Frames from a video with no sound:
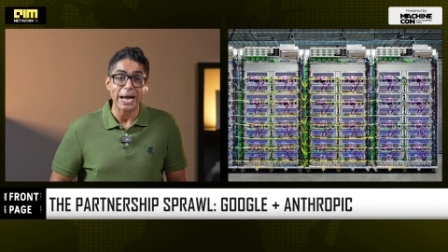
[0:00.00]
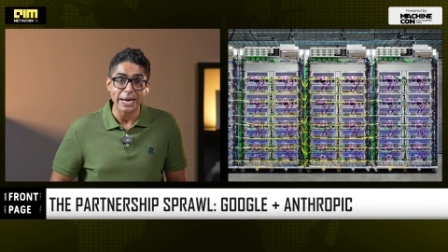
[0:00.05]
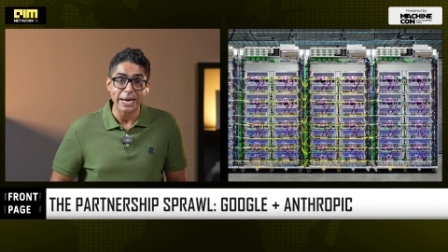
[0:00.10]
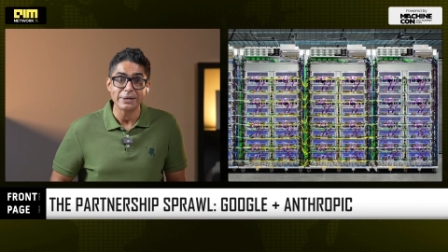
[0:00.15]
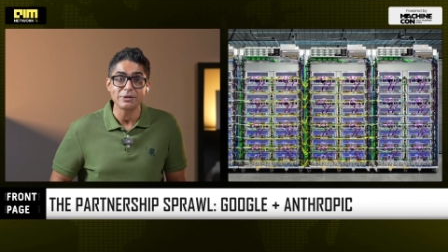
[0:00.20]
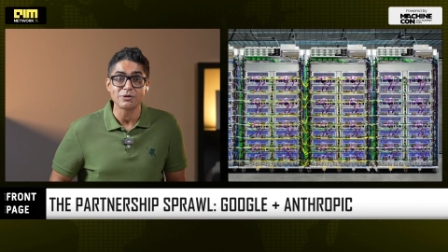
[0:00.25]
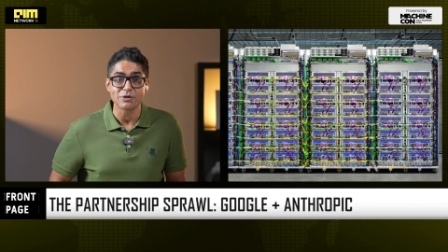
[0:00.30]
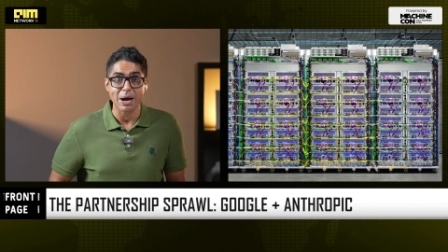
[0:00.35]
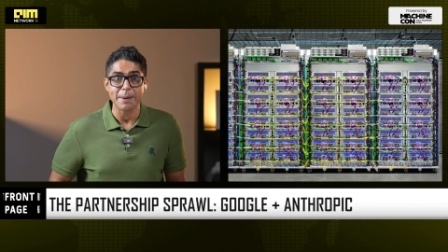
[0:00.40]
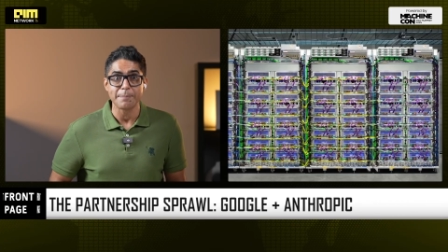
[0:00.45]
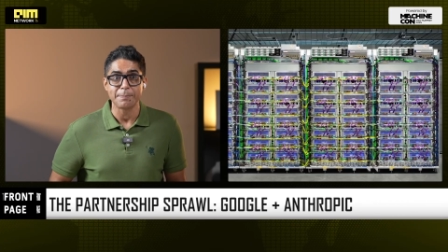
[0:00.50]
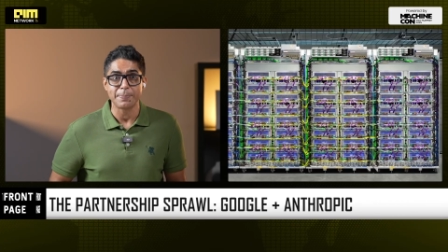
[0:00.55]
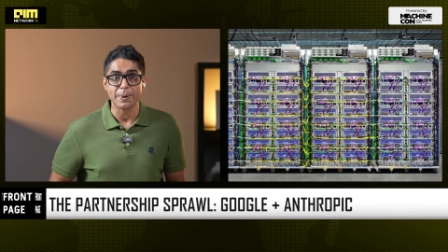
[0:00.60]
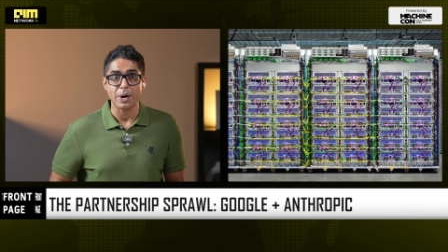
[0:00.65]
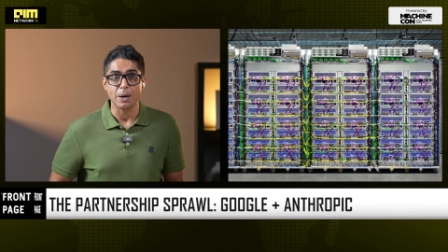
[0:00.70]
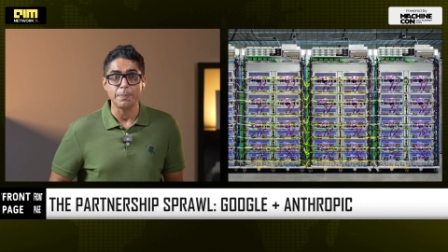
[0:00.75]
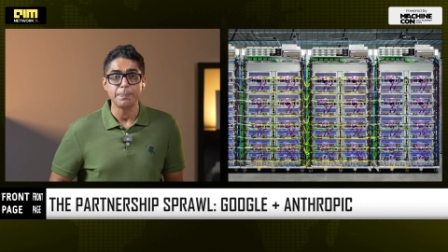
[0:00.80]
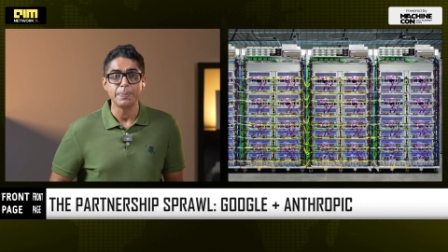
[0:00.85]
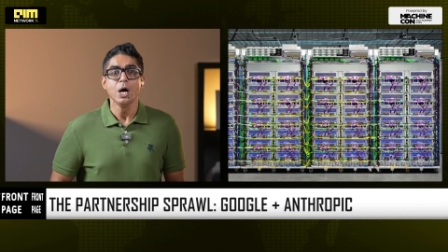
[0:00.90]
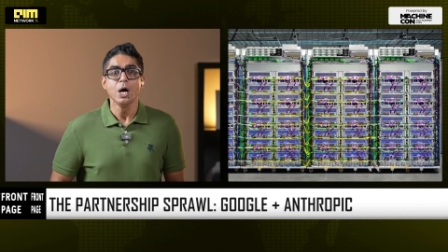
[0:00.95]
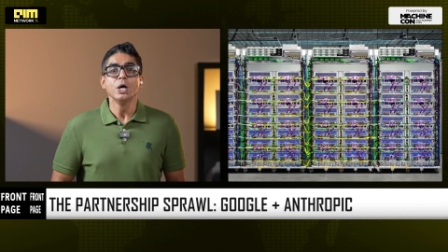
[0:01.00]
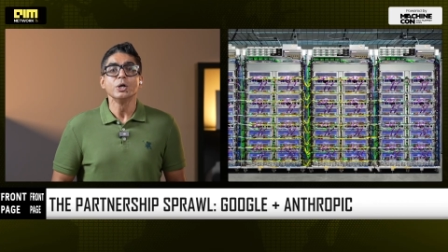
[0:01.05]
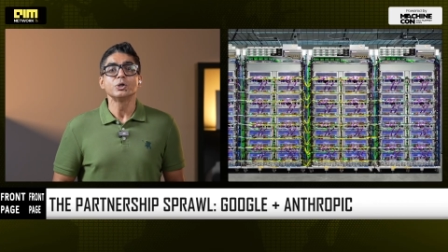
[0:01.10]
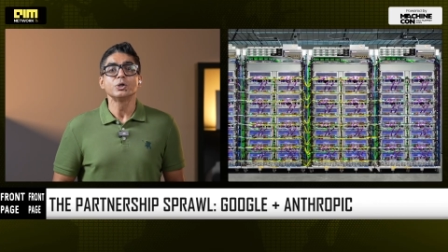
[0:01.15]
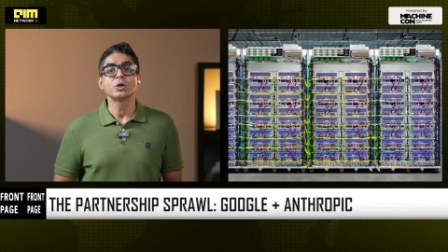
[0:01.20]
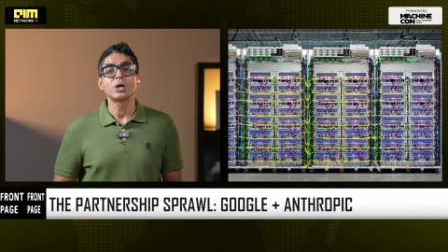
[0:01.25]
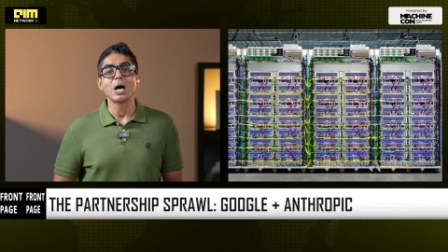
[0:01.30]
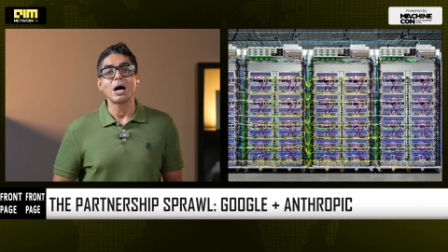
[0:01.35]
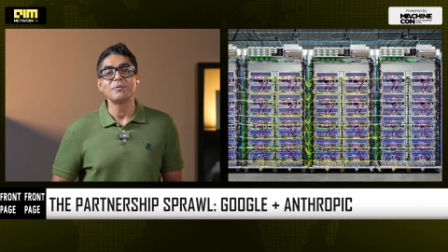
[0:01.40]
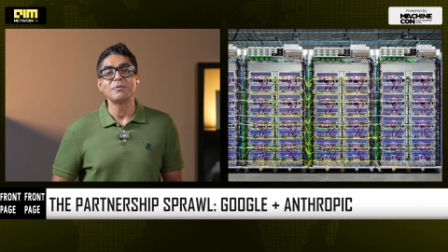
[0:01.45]
and ramp up
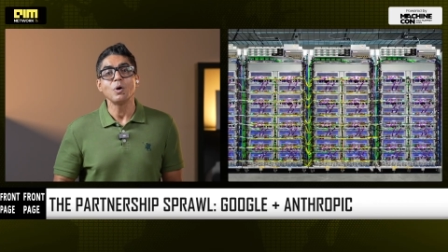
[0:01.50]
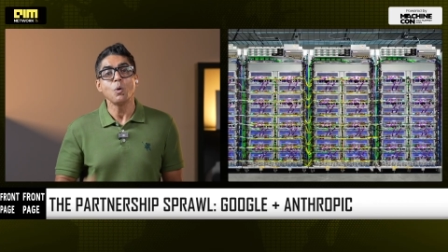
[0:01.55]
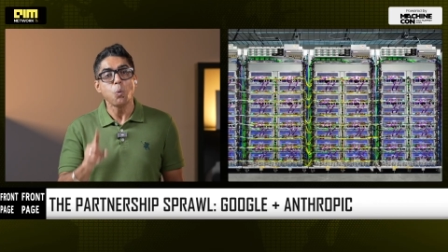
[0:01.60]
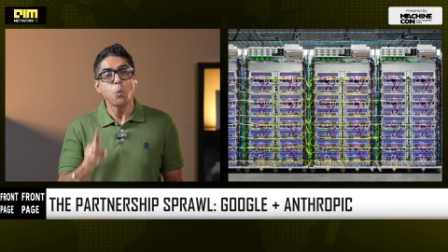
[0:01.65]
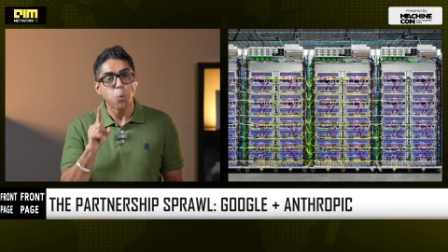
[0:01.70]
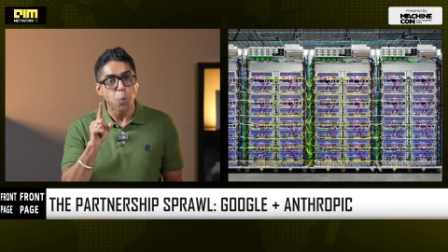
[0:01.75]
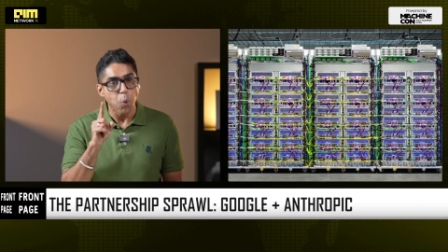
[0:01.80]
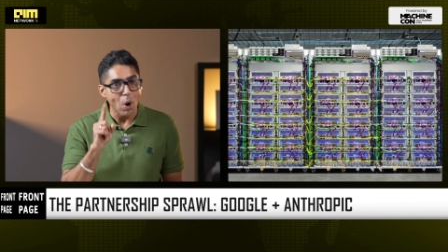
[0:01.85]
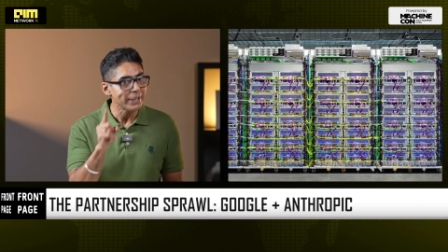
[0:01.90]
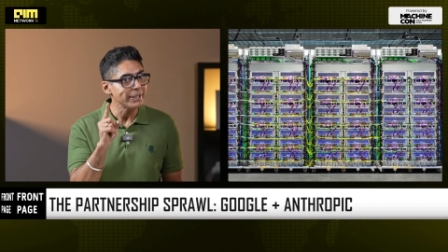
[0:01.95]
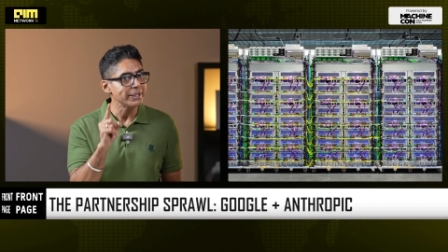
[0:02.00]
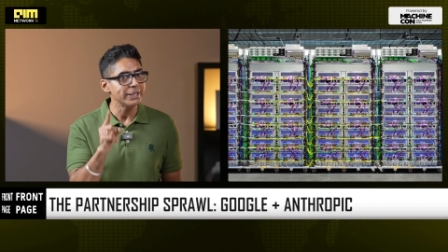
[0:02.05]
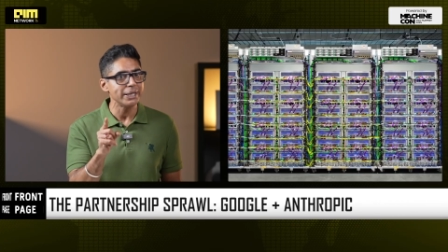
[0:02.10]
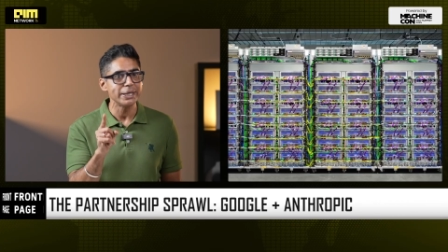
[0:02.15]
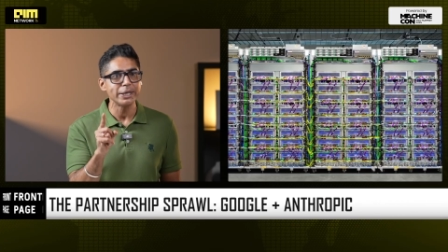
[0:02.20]
to cover 1